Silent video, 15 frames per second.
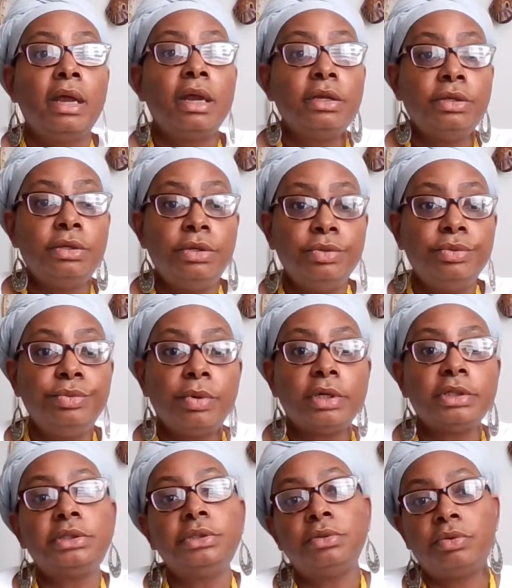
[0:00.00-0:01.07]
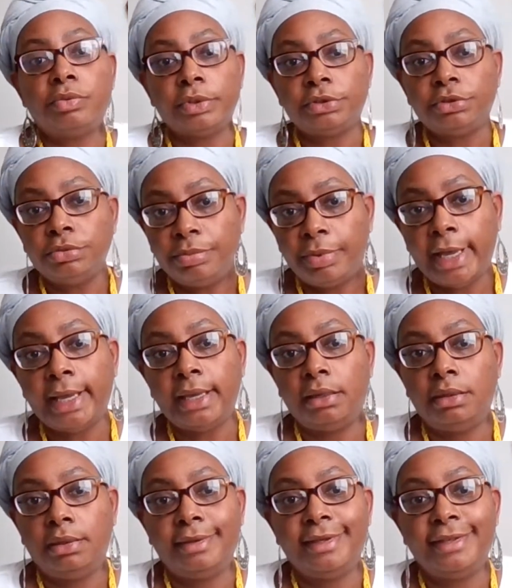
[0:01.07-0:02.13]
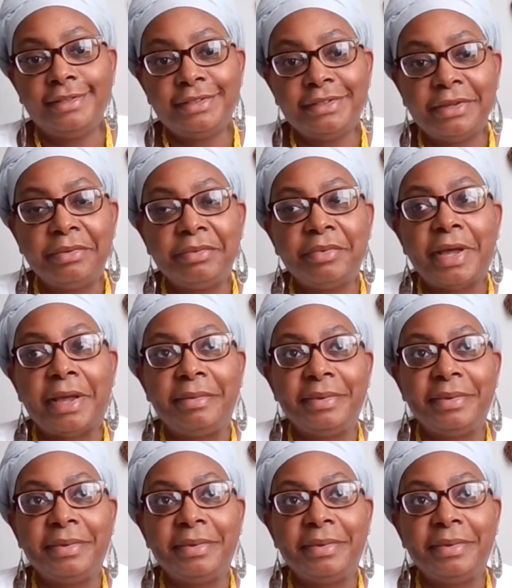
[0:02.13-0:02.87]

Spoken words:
you are still going to pay in some way,